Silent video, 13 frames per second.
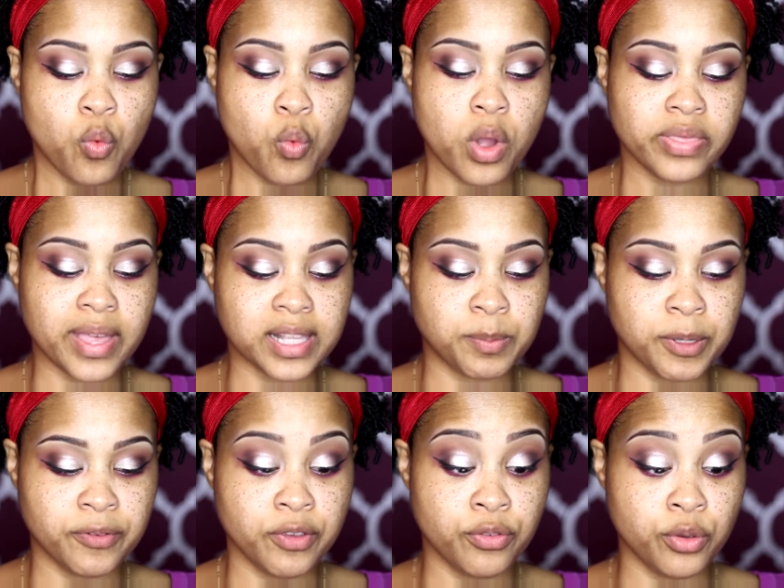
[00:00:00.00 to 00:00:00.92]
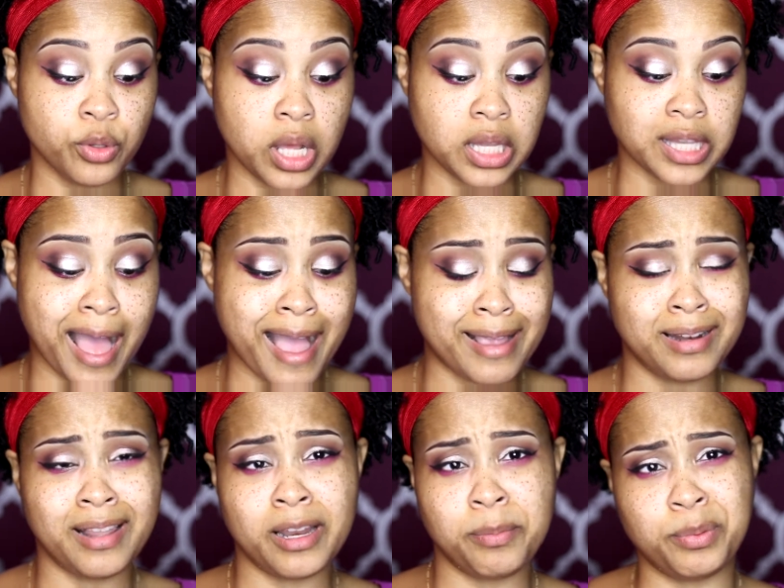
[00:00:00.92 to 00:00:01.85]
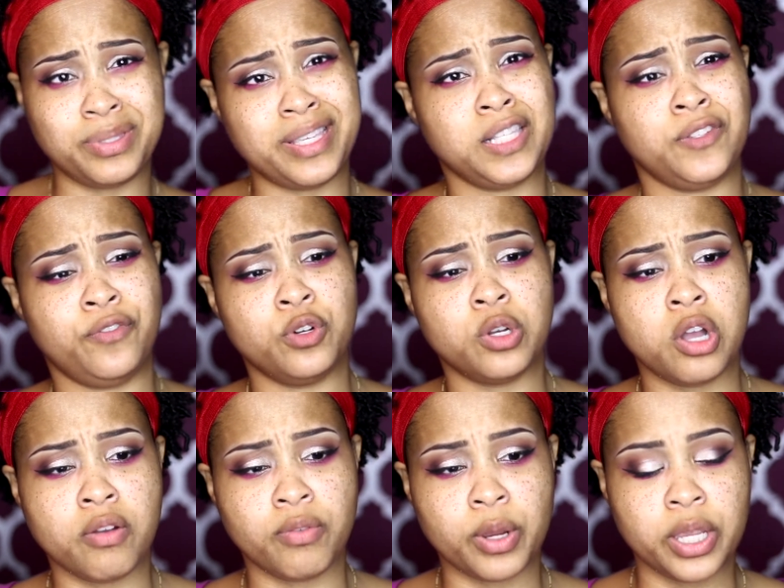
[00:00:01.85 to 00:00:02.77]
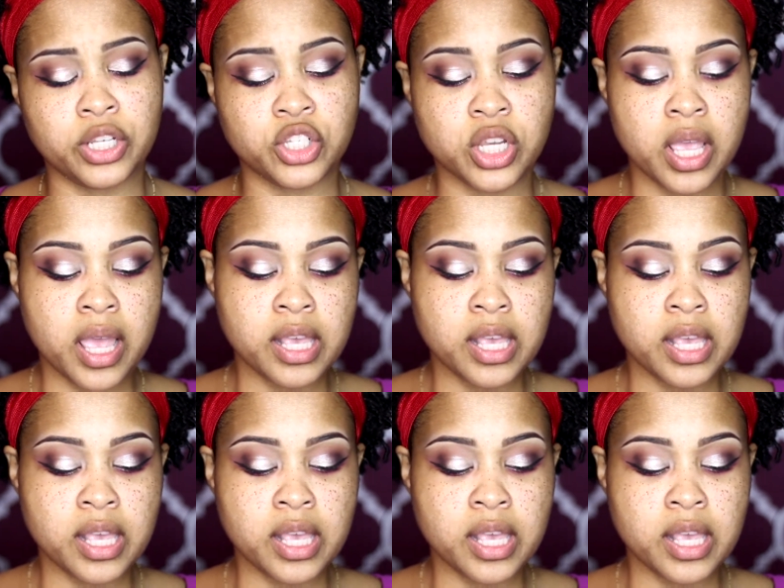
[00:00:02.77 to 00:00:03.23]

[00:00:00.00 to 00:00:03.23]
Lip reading: one that's been reviewed a lot and a lot of people say it's full coverage.